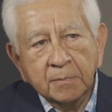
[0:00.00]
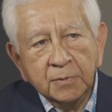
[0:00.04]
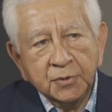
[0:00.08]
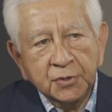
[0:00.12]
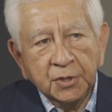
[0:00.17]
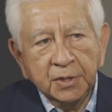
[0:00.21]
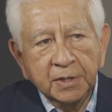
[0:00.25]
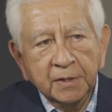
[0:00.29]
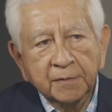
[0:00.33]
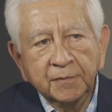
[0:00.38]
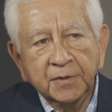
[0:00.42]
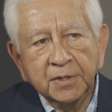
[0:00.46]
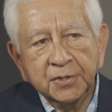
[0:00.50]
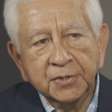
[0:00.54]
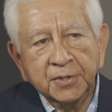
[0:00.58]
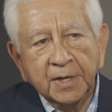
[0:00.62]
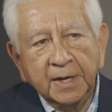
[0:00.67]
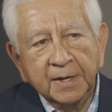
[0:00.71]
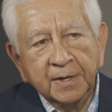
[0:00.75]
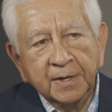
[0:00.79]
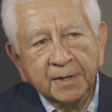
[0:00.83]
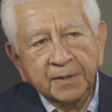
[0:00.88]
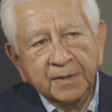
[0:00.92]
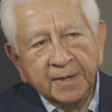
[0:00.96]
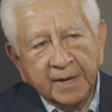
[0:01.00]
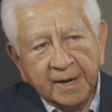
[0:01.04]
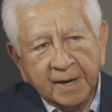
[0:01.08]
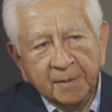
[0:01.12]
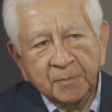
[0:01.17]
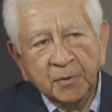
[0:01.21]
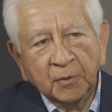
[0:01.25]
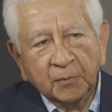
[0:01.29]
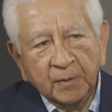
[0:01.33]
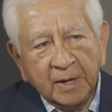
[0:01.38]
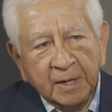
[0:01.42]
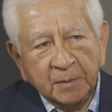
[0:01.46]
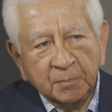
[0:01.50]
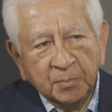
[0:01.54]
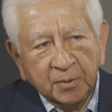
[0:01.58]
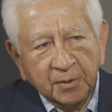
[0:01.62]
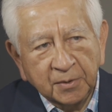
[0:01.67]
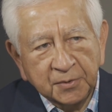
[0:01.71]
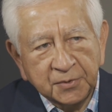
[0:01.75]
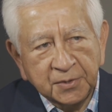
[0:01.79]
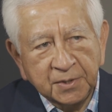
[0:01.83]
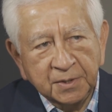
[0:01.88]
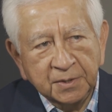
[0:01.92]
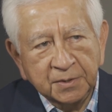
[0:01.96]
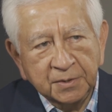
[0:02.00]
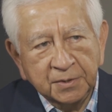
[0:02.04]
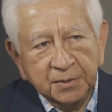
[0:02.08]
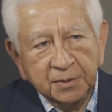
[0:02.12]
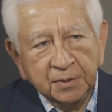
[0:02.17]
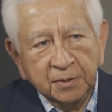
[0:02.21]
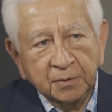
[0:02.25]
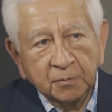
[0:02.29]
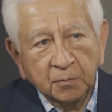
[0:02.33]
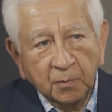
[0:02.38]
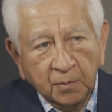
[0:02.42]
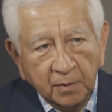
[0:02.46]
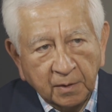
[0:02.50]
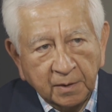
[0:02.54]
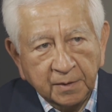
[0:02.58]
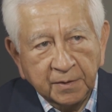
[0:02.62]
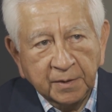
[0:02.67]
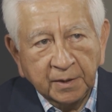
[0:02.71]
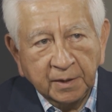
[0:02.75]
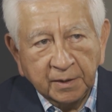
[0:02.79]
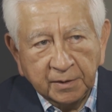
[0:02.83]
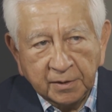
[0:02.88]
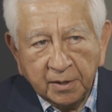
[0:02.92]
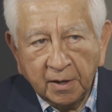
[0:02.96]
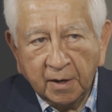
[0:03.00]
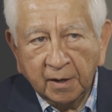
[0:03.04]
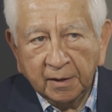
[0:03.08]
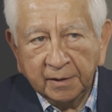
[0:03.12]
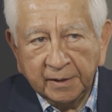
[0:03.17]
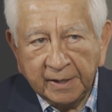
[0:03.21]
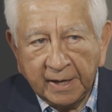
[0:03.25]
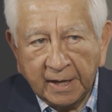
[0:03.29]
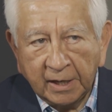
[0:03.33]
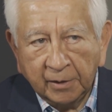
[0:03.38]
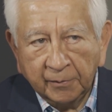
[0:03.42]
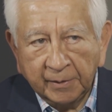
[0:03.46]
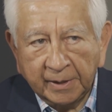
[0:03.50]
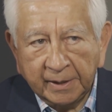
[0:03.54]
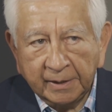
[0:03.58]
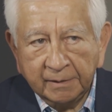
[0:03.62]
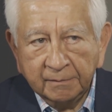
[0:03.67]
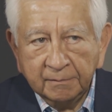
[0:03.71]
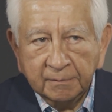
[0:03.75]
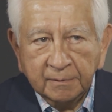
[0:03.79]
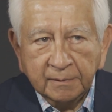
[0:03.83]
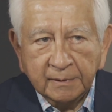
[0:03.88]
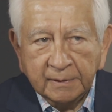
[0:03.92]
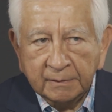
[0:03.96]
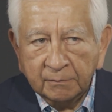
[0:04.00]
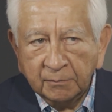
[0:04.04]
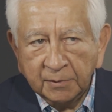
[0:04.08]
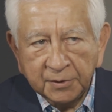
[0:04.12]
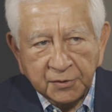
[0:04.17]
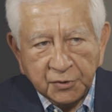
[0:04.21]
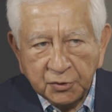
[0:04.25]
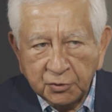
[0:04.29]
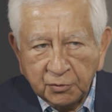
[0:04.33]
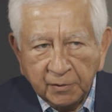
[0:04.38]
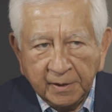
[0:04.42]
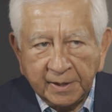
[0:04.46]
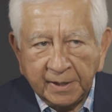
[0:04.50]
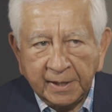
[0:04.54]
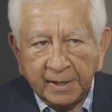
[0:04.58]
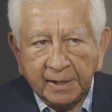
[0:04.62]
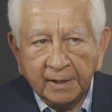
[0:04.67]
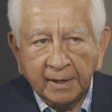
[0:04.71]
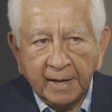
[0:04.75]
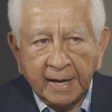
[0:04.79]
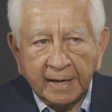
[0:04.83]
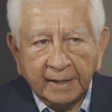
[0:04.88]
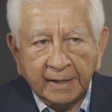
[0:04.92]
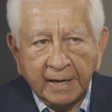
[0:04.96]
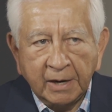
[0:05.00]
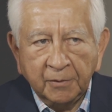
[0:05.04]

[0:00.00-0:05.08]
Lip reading: So you've decided that I'm the right person to work at the guitar gallery. What's training like?